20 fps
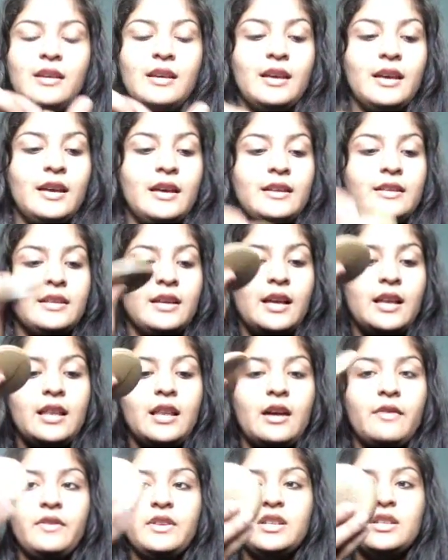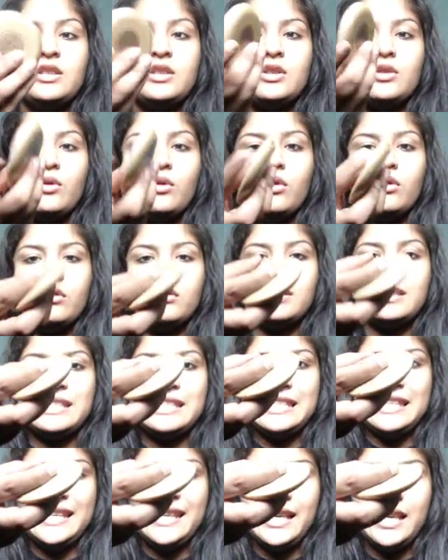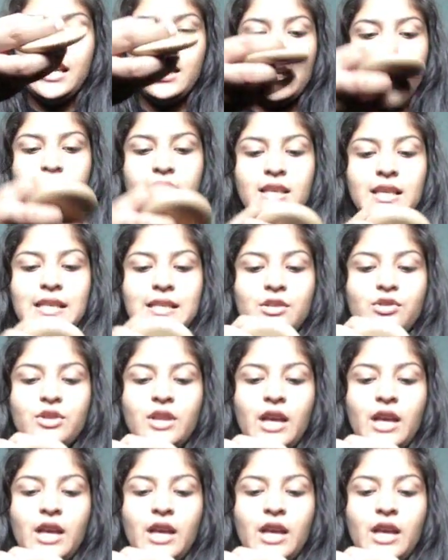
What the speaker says: and I love it. It's so sleek. It's easy to